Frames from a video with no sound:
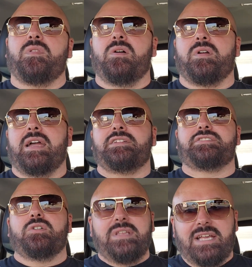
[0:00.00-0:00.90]
Okay,
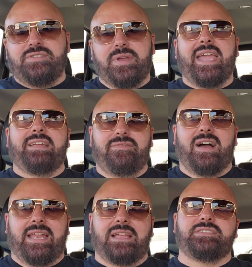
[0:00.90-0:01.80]
so yes, you can
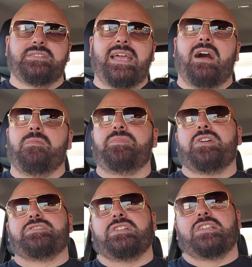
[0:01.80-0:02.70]
finance. Now,
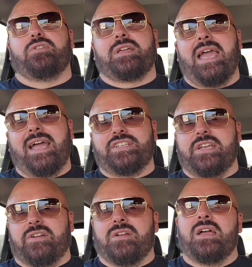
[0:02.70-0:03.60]
there's a little catch
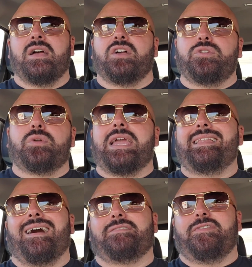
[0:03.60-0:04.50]
here. You
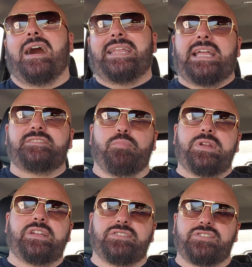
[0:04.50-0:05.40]
cannot finance
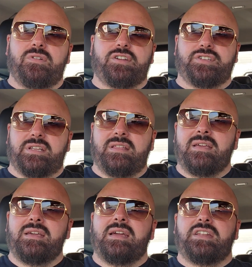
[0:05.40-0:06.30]

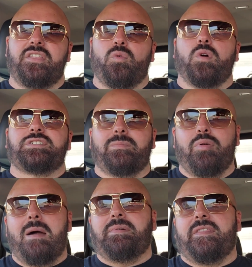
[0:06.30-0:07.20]
pre-construction. In other words, the
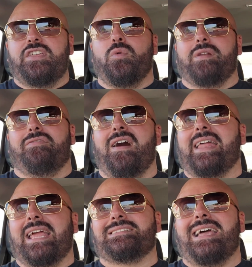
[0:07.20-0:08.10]
property that you want to
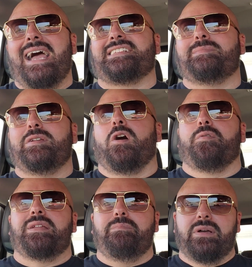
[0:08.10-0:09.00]
finance has to be
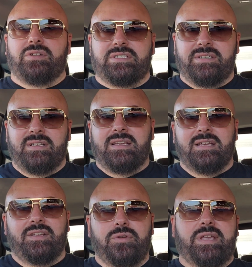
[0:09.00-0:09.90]
already built.
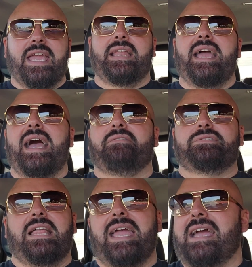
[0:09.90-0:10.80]
You can't
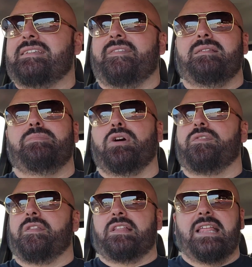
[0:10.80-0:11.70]
have land and then
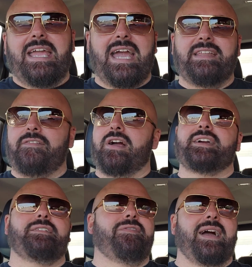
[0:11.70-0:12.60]
build on the land, and they're
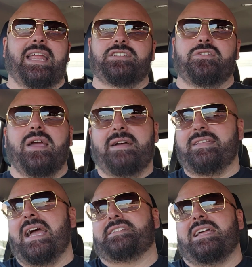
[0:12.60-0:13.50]
not going to finance you. It
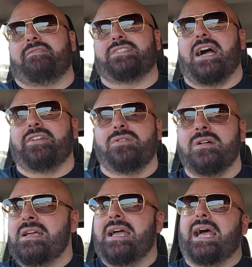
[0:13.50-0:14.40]
has to have title,
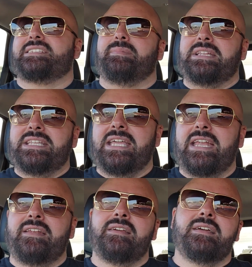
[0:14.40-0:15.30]
has to be
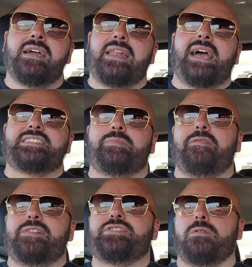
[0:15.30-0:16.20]
deeded, and it has to be
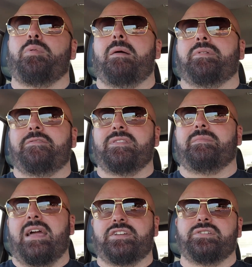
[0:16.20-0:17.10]
a physical property for
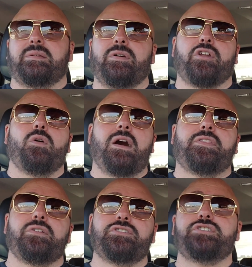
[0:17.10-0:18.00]
them to actually be able to go
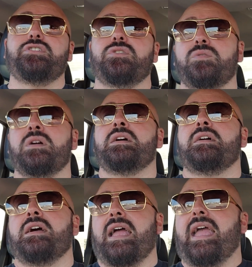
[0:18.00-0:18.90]
out there and do
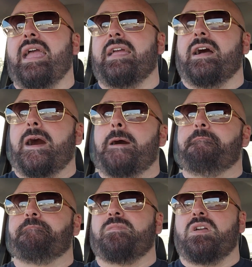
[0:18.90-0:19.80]
a,
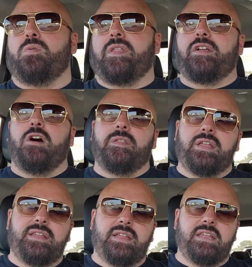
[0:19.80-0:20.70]
what do they call
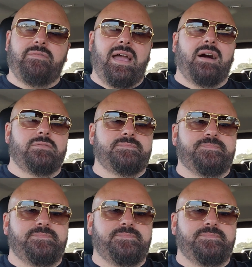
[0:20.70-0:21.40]
it, an eval.